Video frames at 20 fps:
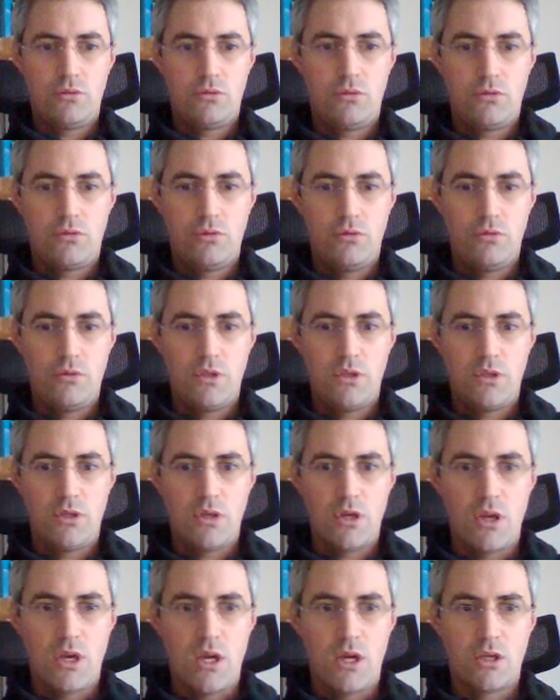took
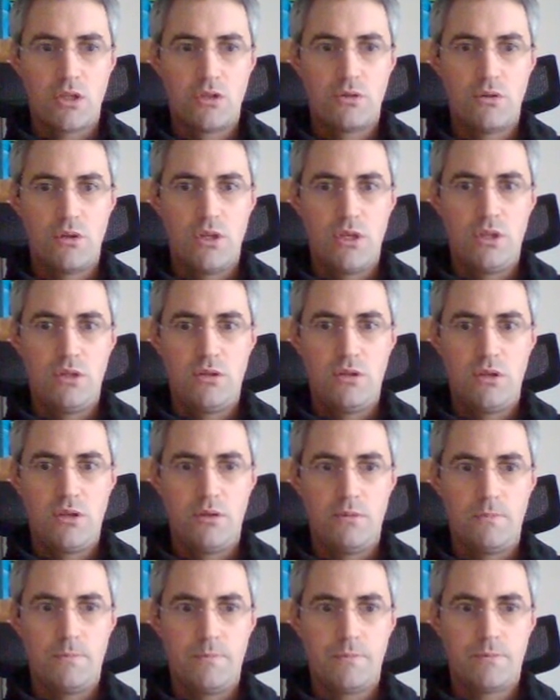actually
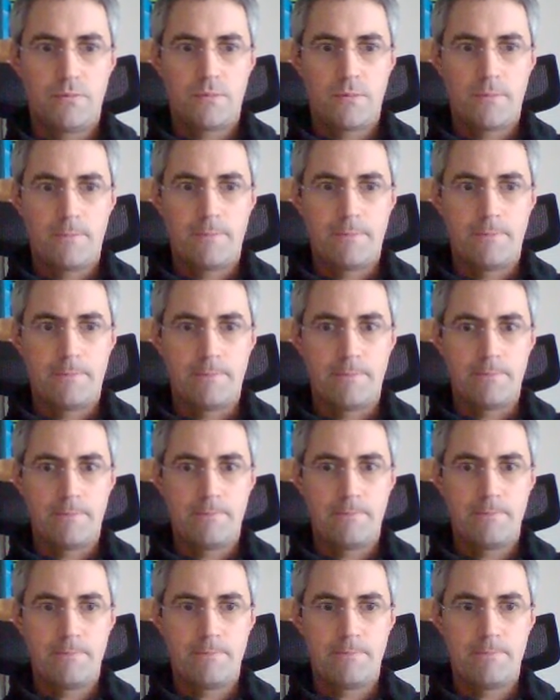the,
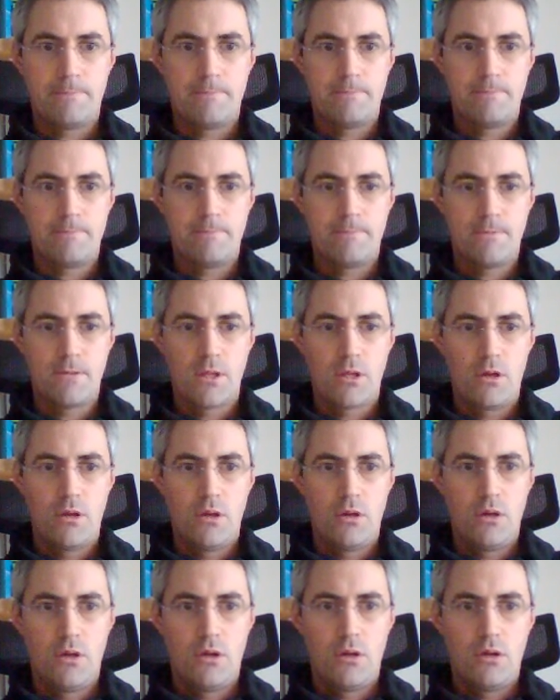
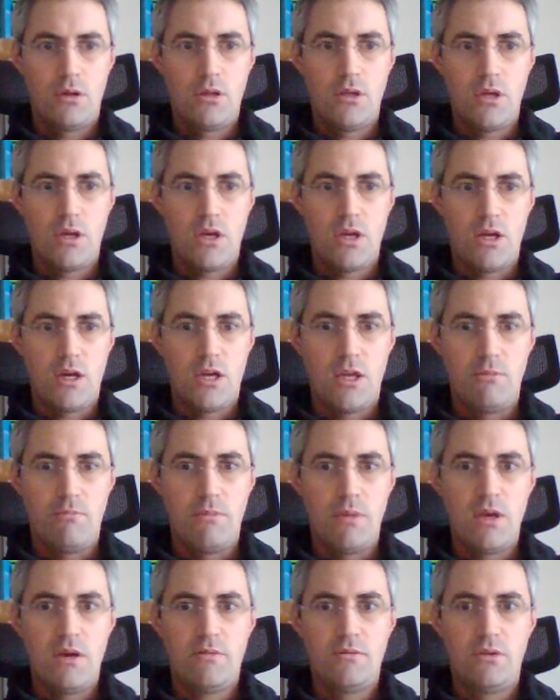yeah, I
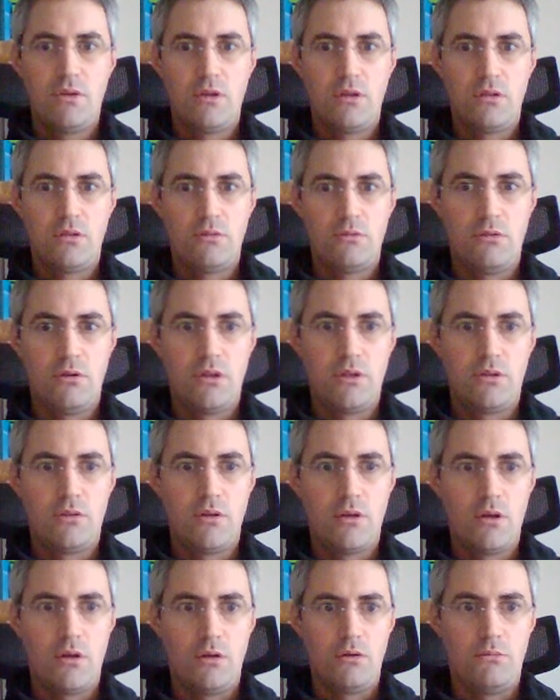may have done a
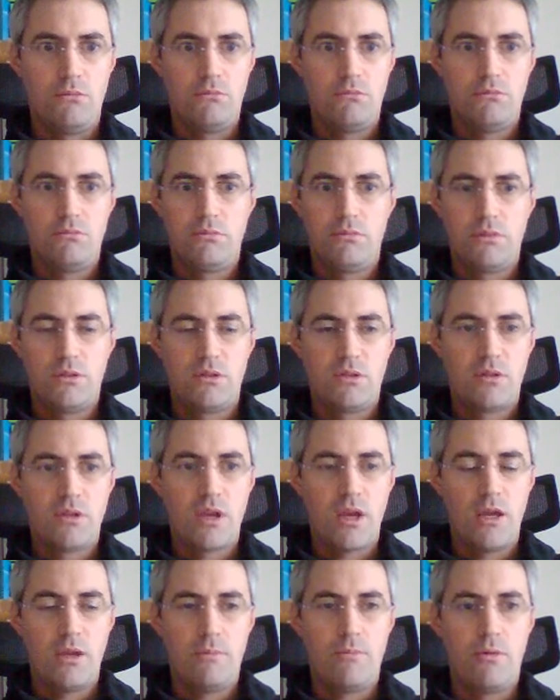little
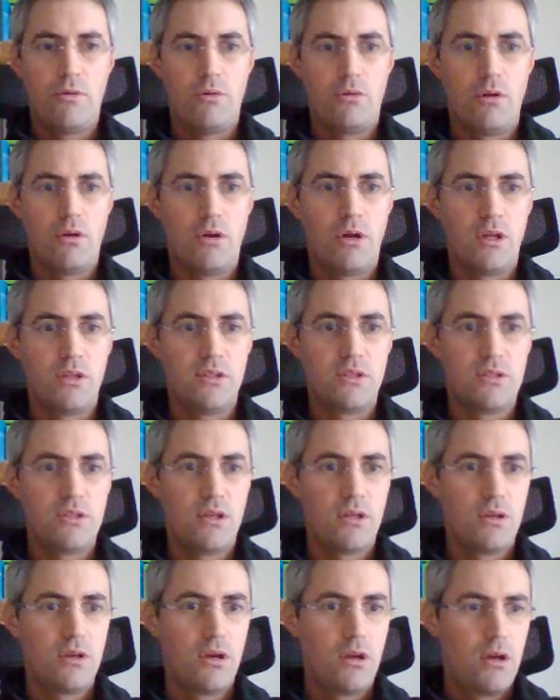typo or
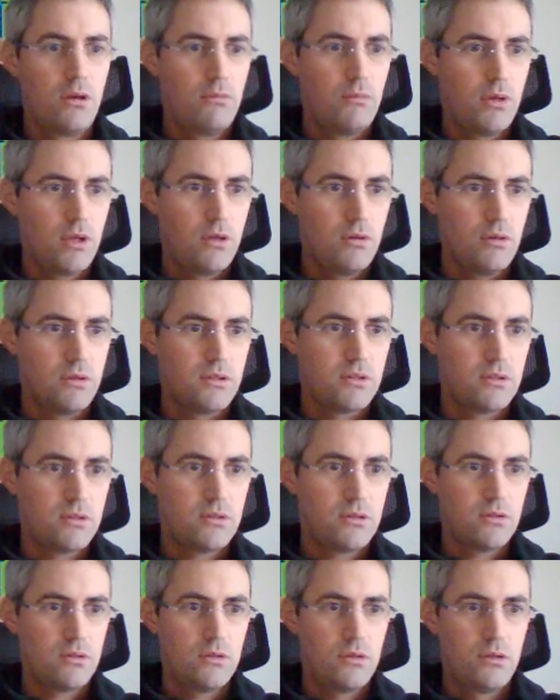anything, because